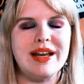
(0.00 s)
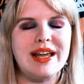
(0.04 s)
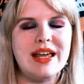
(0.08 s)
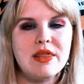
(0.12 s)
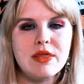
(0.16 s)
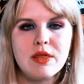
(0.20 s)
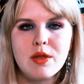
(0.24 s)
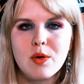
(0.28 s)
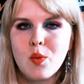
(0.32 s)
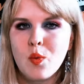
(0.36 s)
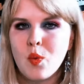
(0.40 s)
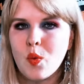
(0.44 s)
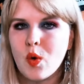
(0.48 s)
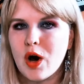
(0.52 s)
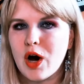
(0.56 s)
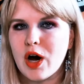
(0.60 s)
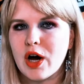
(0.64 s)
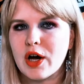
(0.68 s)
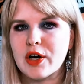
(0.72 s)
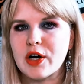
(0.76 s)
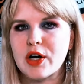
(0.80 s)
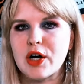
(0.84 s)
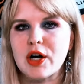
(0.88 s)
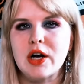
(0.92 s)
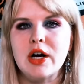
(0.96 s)
in the
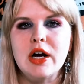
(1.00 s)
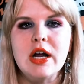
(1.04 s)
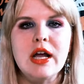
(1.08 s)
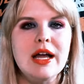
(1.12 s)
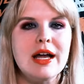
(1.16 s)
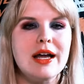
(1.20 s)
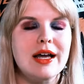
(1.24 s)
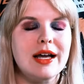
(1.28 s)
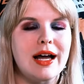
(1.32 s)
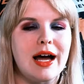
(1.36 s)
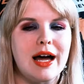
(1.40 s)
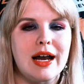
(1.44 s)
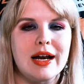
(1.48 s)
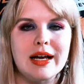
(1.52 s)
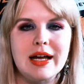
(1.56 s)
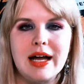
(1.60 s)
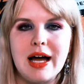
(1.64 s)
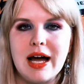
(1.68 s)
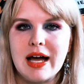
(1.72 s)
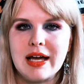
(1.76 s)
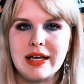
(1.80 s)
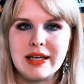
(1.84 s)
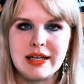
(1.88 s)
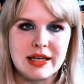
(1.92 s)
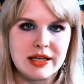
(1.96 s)
water, got a
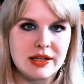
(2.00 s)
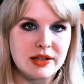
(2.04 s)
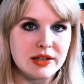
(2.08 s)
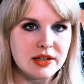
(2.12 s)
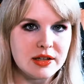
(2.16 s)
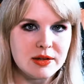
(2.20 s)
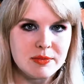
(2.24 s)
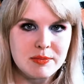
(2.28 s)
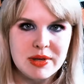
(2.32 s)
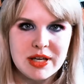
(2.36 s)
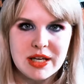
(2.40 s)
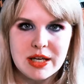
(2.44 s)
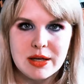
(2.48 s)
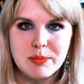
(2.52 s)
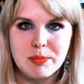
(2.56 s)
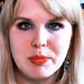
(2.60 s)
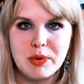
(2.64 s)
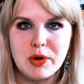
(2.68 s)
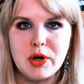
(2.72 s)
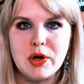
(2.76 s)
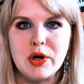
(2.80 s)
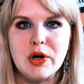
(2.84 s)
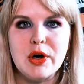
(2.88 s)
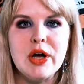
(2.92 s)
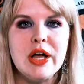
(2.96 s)
guy killing
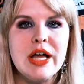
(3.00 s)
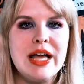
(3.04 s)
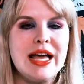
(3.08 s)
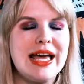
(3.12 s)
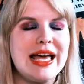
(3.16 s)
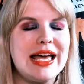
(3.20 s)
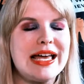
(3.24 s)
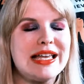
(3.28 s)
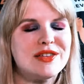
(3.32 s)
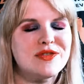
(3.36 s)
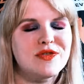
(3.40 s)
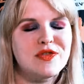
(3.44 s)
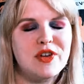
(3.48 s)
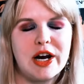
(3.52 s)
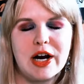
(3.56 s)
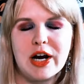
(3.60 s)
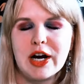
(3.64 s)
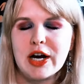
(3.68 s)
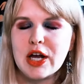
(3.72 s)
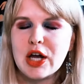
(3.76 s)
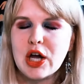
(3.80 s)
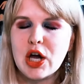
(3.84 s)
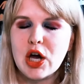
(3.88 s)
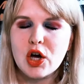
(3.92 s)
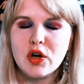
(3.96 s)
people. It's
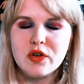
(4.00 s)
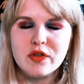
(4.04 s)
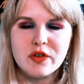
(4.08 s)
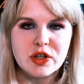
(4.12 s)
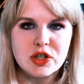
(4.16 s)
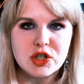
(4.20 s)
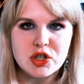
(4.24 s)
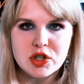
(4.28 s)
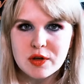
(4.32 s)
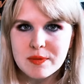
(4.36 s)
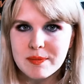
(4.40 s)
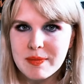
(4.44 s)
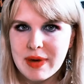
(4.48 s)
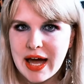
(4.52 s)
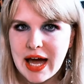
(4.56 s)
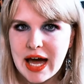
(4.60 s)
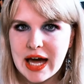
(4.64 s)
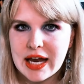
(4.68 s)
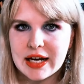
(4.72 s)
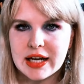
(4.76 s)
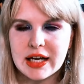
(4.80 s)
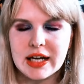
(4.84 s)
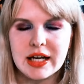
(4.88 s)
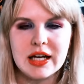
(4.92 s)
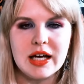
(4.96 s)
very over
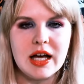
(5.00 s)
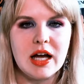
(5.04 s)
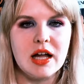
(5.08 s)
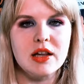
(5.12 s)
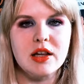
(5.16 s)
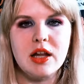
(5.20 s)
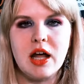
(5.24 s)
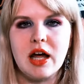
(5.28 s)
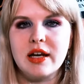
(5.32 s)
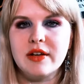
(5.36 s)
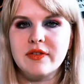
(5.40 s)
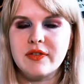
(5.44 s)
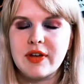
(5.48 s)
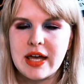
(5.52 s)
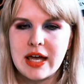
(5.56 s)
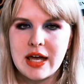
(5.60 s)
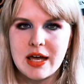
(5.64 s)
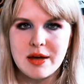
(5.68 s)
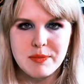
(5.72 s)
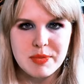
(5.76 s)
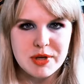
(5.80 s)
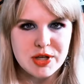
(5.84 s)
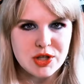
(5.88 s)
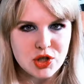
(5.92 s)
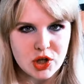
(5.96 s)
dramatic, a lot of campy